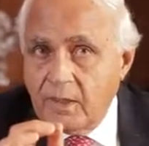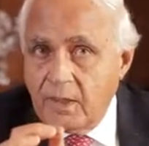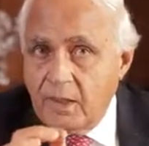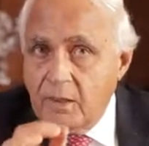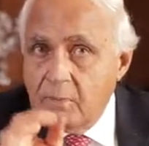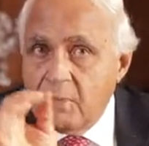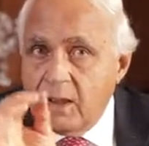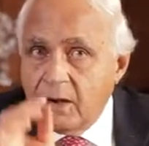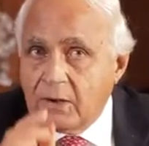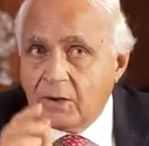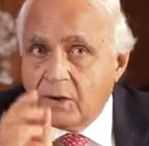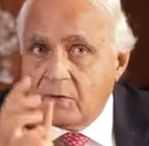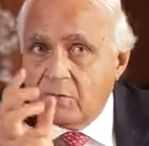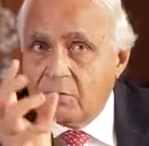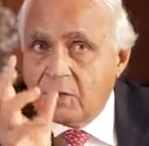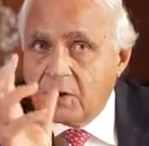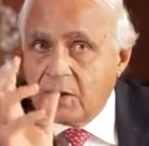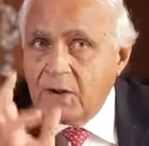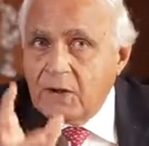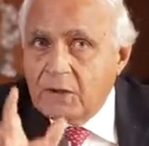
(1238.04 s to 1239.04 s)
a matter
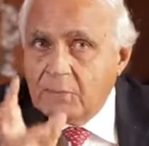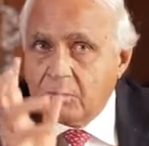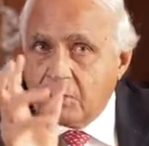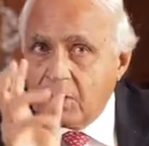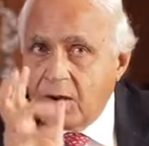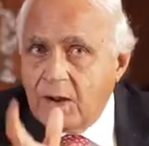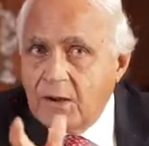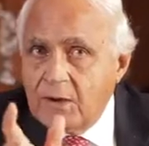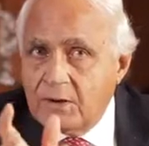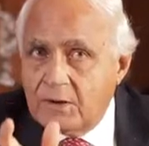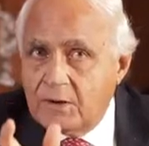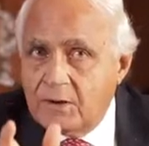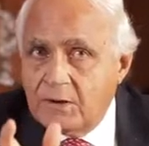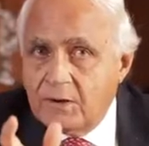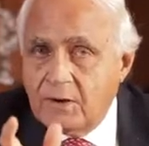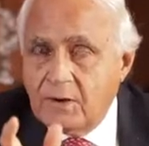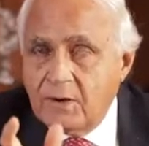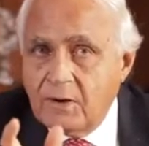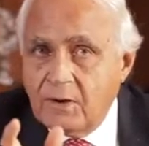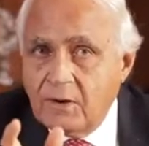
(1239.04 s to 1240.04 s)
of great pride
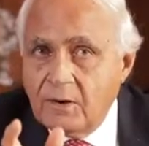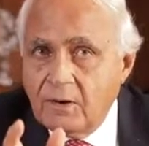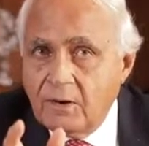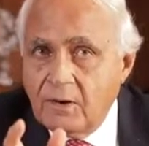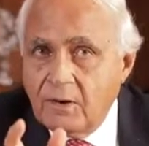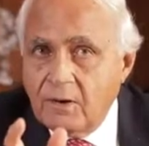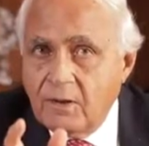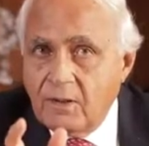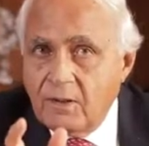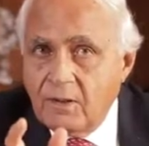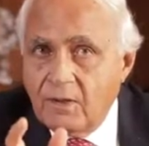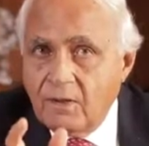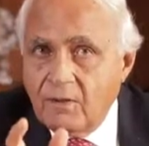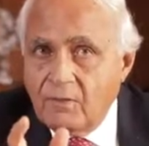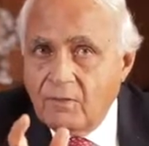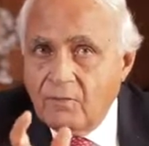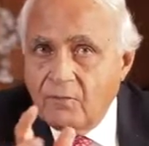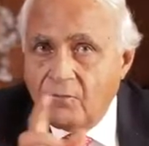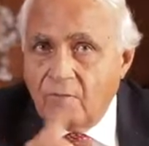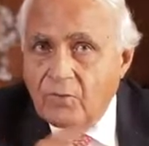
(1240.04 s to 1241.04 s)

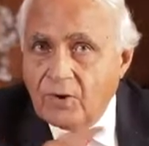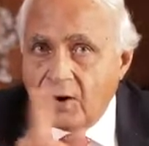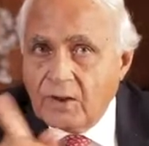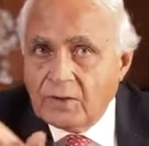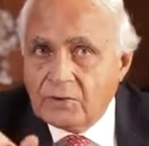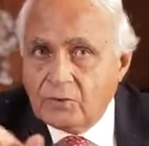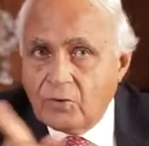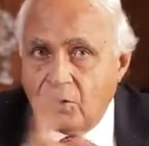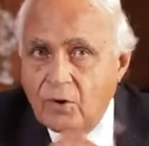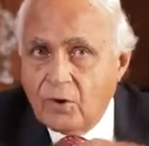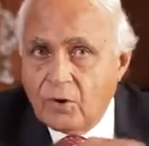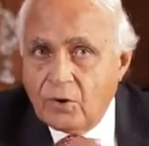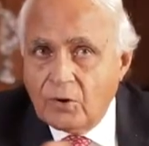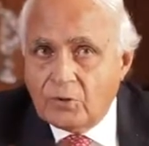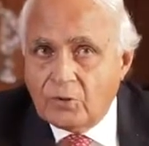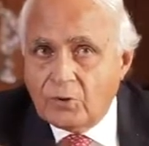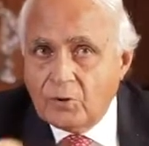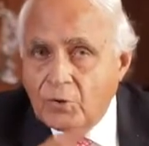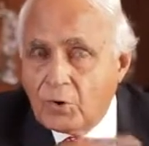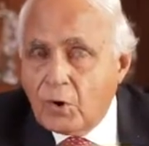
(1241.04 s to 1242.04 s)
for us all
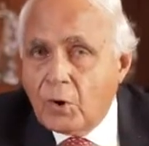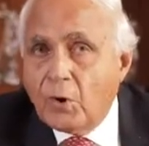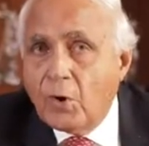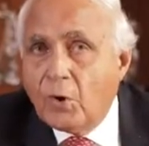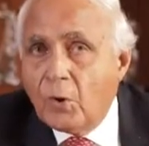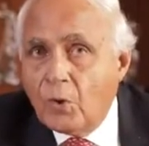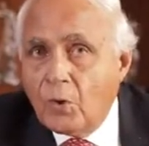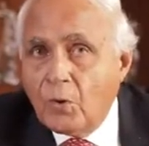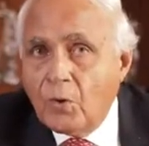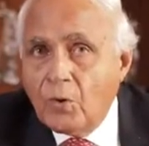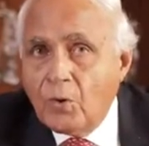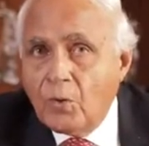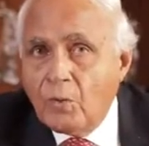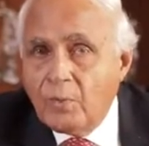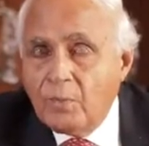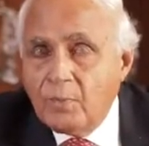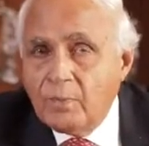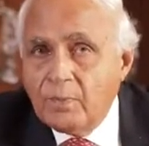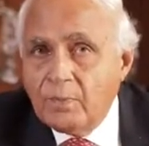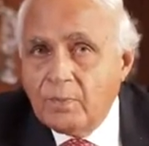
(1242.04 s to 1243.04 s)
to know
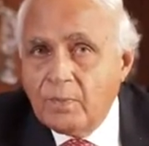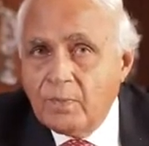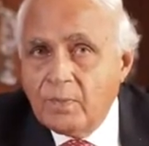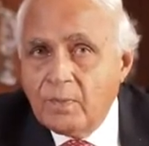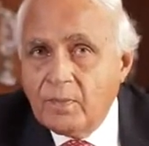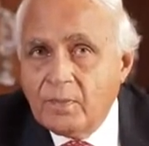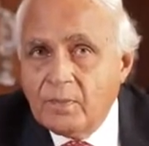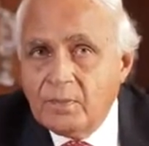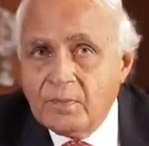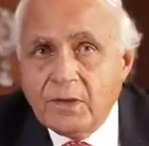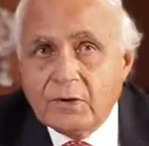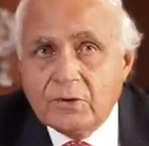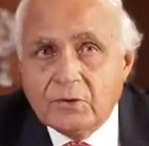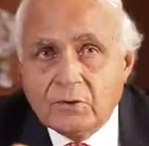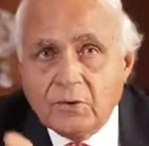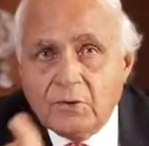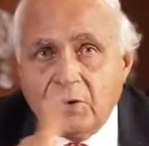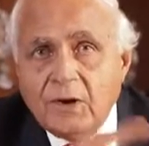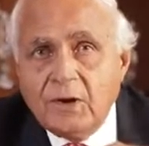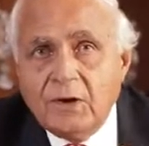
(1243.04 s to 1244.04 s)
that
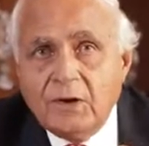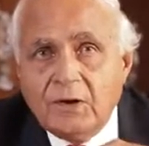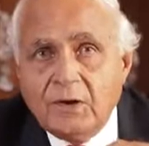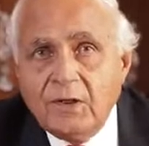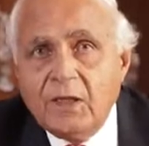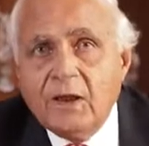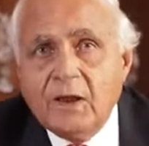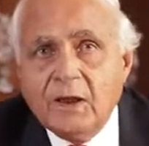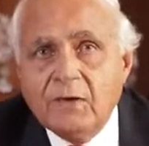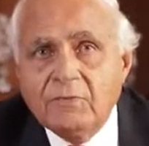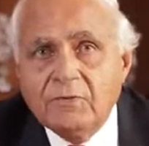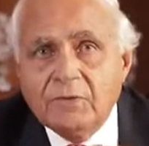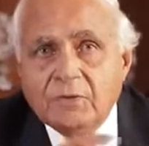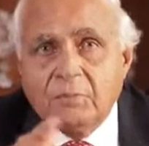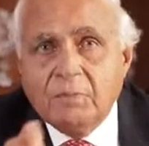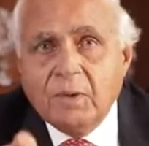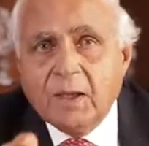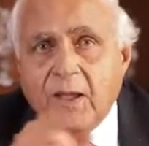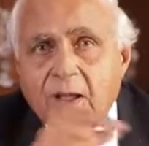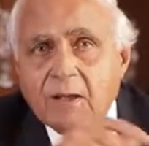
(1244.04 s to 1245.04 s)
today DLF has
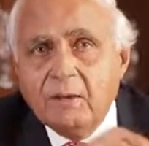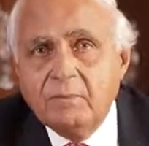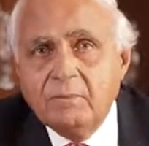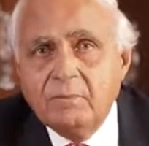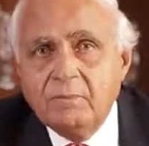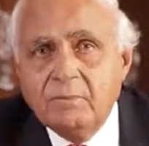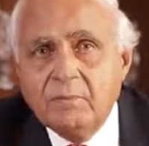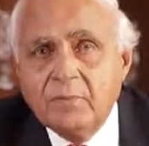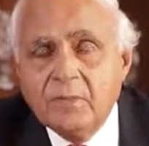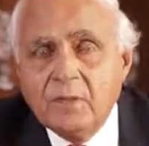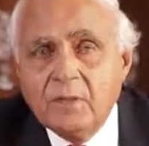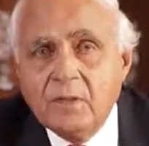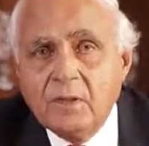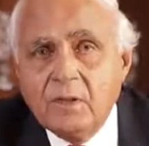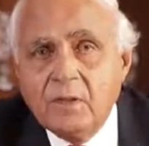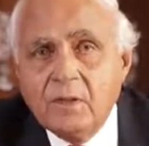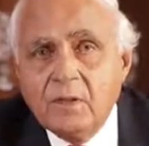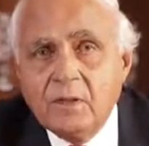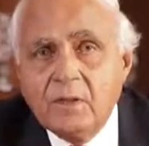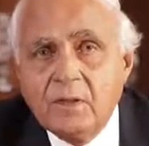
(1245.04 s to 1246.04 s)
become
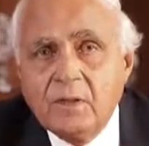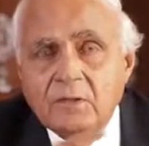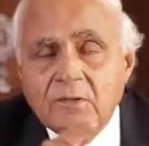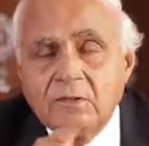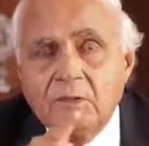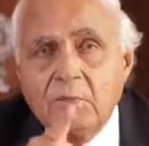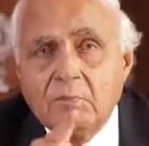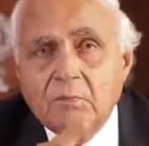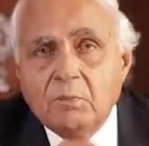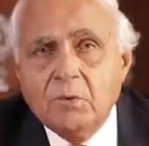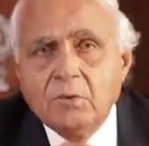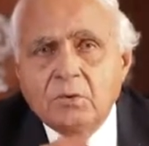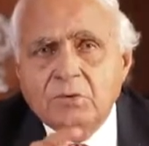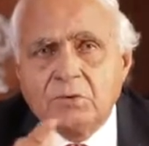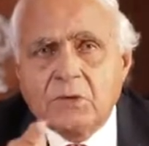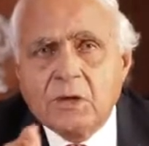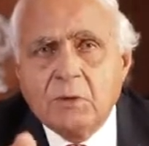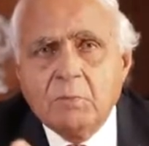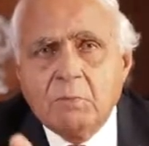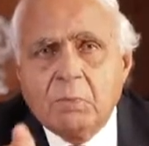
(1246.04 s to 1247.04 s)
the
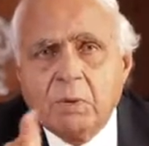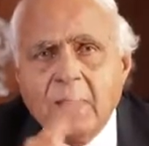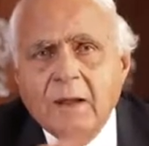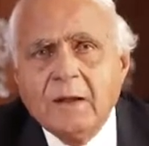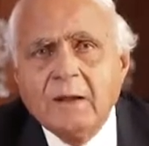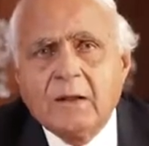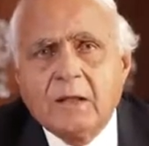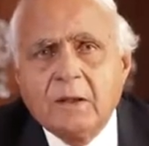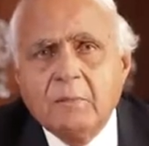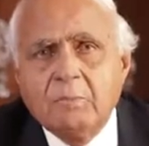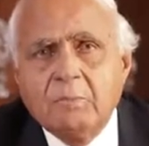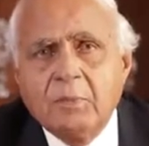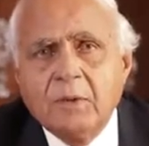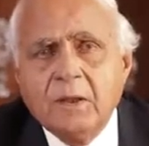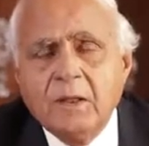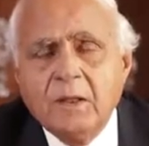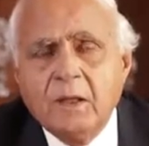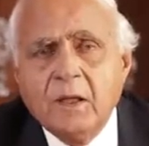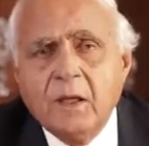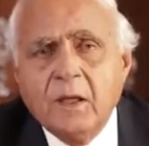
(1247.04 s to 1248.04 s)
most compliant
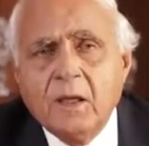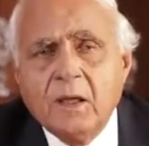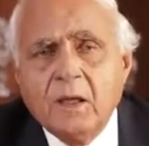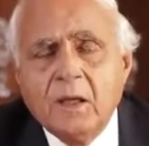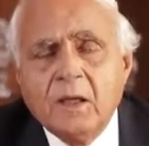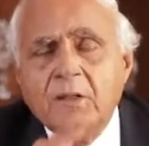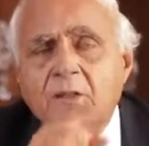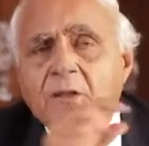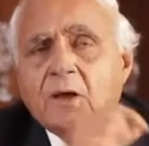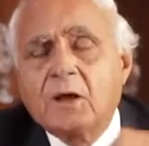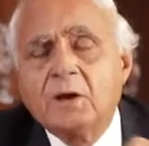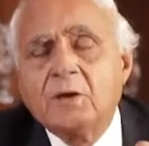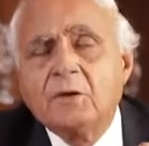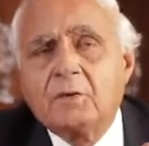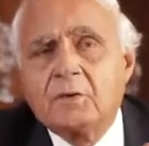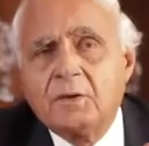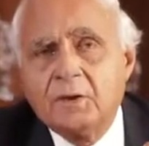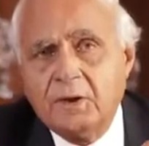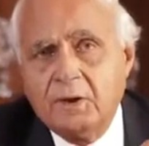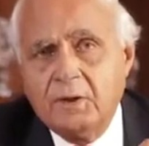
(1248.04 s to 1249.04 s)
company in the
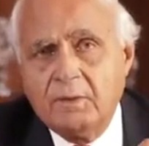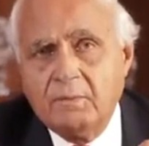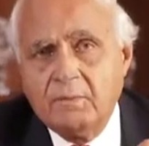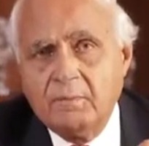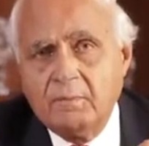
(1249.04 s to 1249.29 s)
country.